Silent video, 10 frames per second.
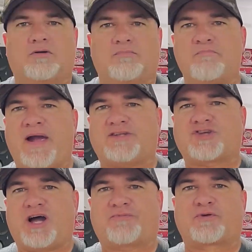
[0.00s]
Matt's
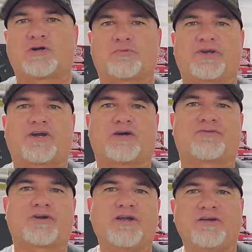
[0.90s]
Off-Road
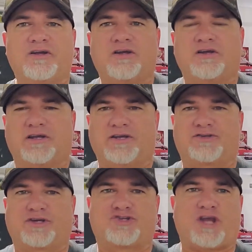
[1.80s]
Recovery is
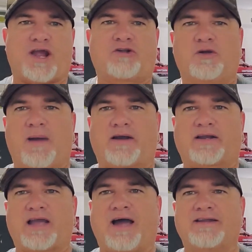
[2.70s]
a channel about a
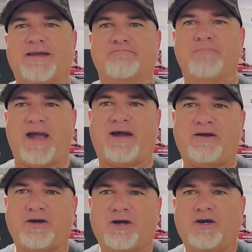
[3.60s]
guy named
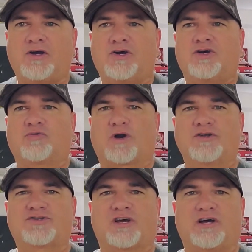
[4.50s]
Matt who
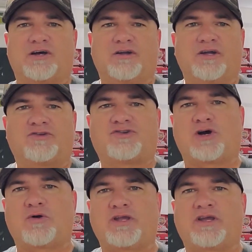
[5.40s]
runs a
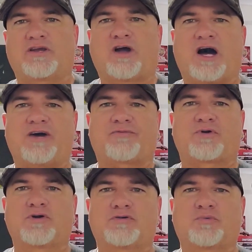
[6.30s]
towing and
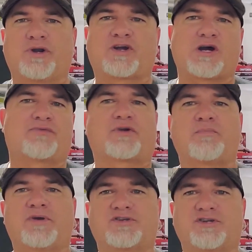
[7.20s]
off-road recovery
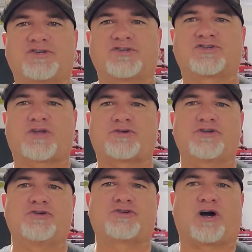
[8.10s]
business in southern
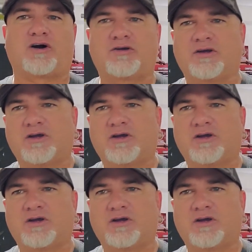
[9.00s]
Utah.